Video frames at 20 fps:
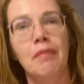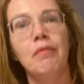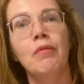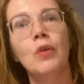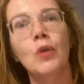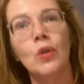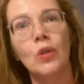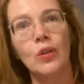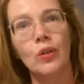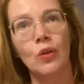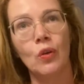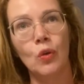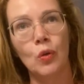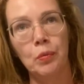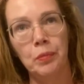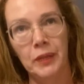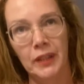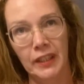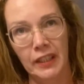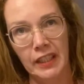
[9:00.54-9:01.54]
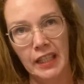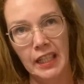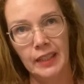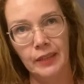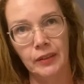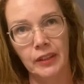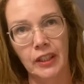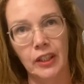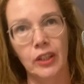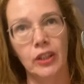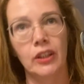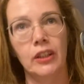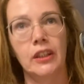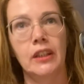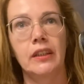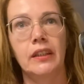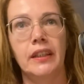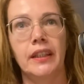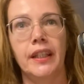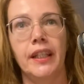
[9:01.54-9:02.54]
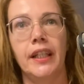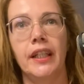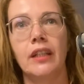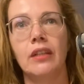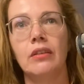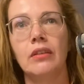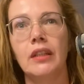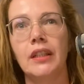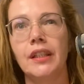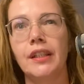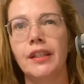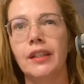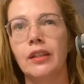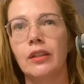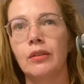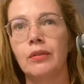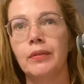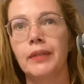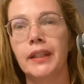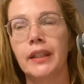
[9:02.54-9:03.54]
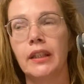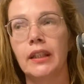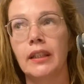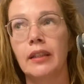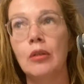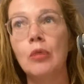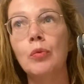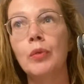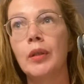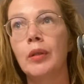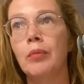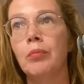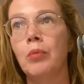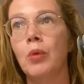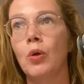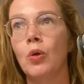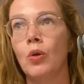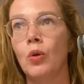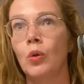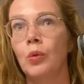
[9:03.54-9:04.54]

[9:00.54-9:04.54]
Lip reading: more open, and that's what I heard you saying, Oli, you know, we're more